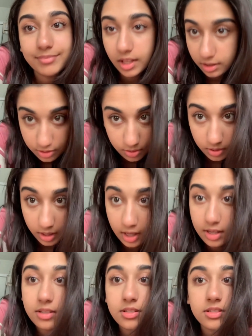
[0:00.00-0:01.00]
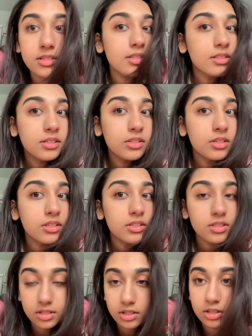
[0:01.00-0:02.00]
So that is
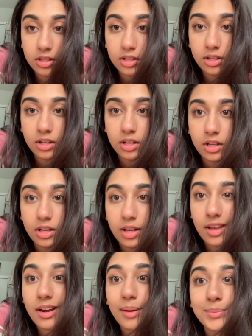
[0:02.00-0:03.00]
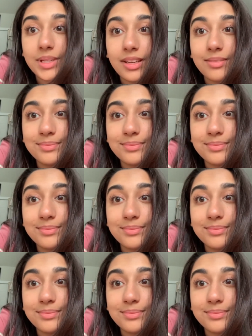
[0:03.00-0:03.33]
just an update.